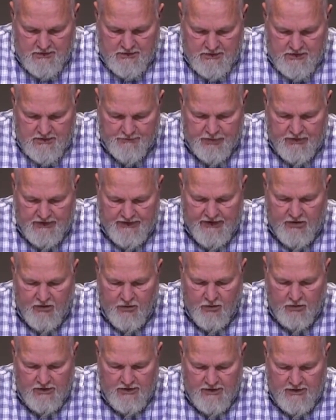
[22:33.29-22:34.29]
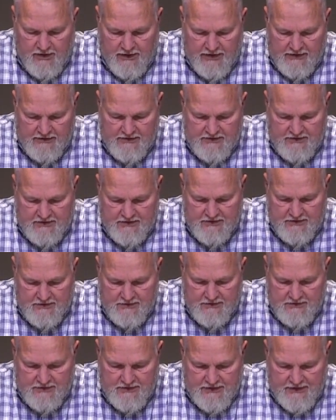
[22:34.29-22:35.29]
A complete holocaust.
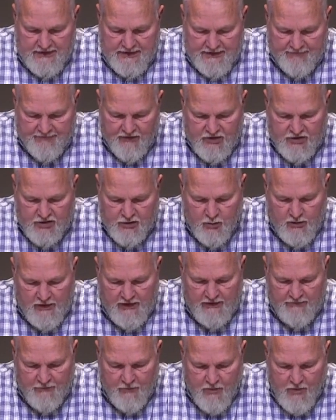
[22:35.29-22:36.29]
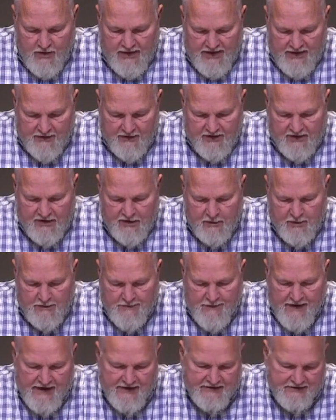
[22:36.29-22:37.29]
In verse 24, now it came to
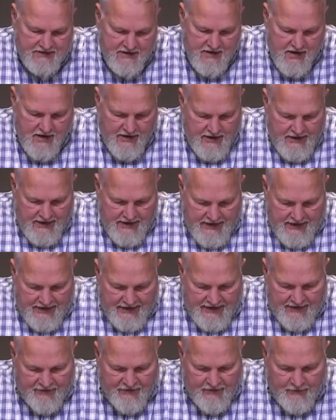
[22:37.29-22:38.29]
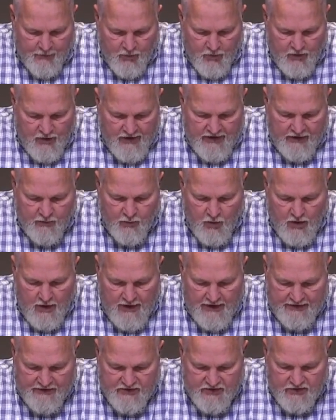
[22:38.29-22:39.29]
pass in the morning
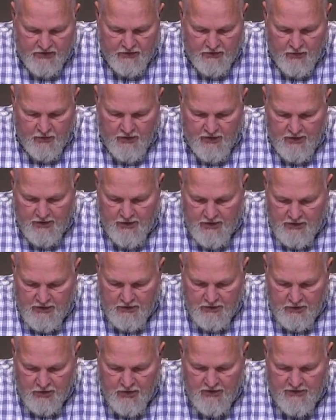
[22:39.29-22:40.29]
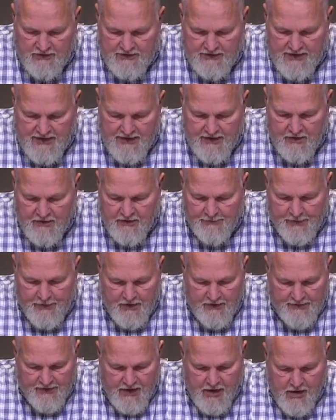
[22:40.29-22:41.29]
watch, the Lord looked down
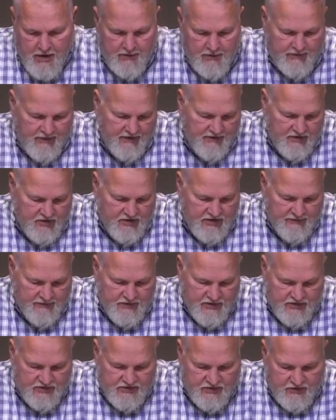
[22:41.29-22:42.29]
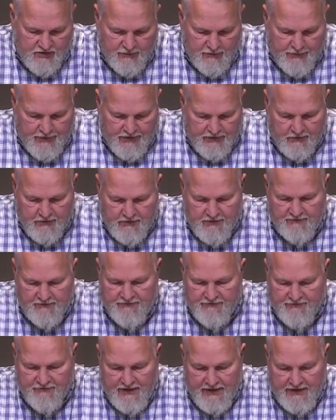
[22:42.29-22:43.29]
upon the army of the Egyptians through the pillar of
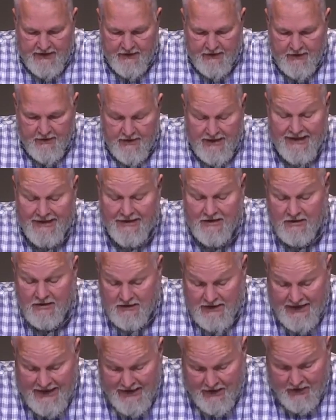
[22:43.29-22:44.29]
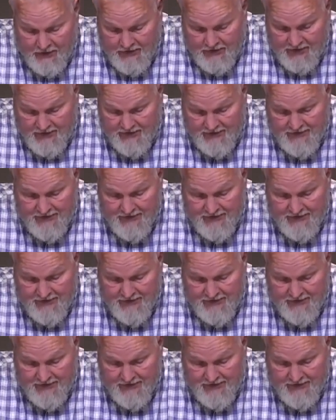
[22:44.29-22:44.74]
fire and cloud.